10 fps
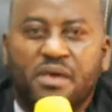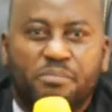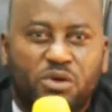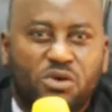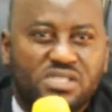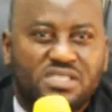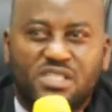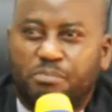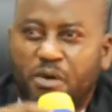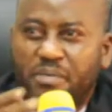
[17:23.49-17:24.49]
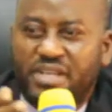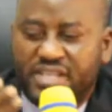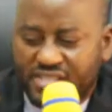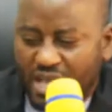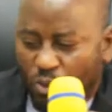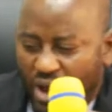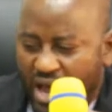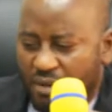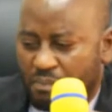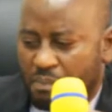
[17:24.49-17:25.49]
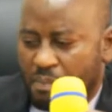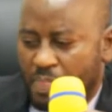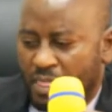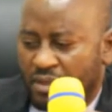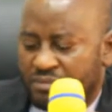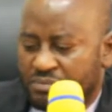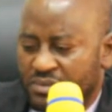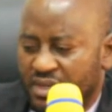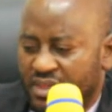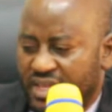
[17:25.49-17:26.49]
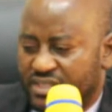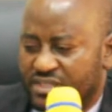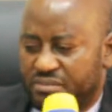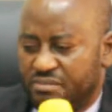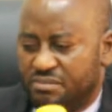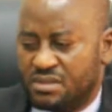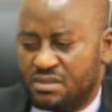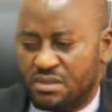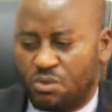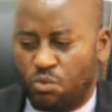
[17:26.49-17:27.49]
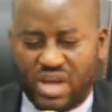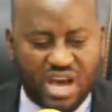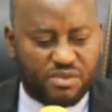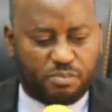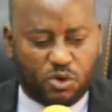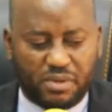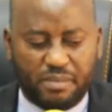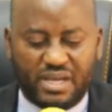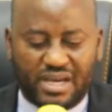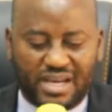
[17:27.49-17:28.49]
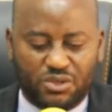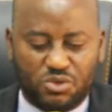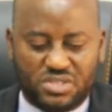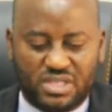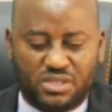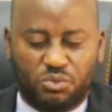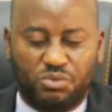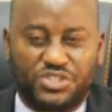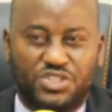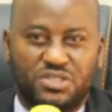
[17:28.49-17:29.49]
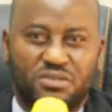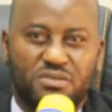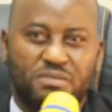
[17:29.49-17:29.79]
Because the public is aware that we have a problem in Kano State in which